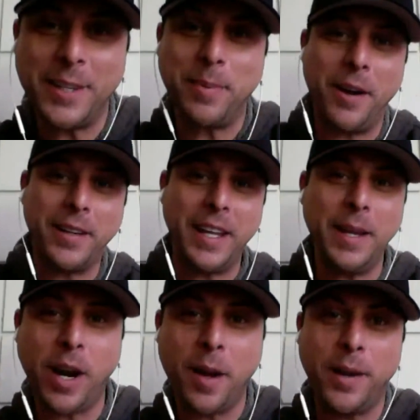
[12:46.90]
but I'll keep
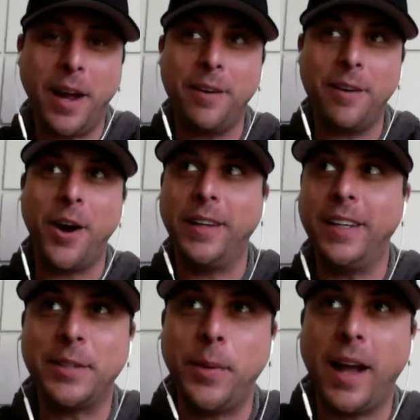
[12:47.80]
dropping off Harley
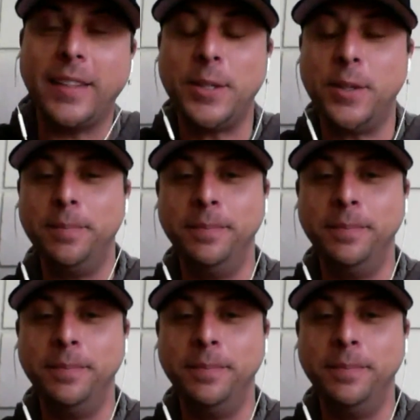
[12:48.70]
swag to them.